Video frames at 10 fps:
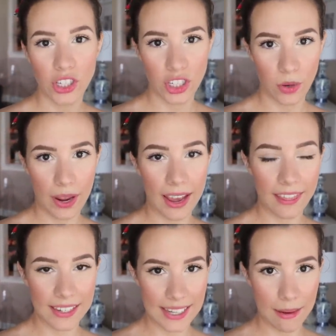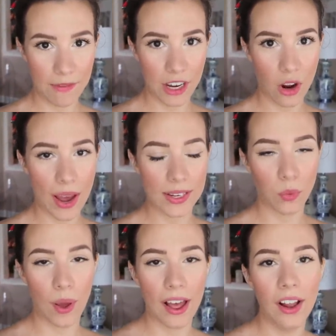She's doing the same video
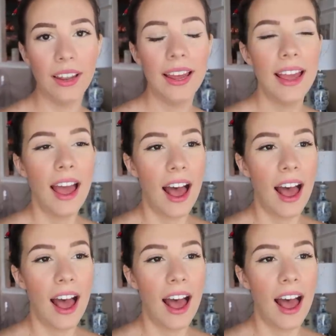as well.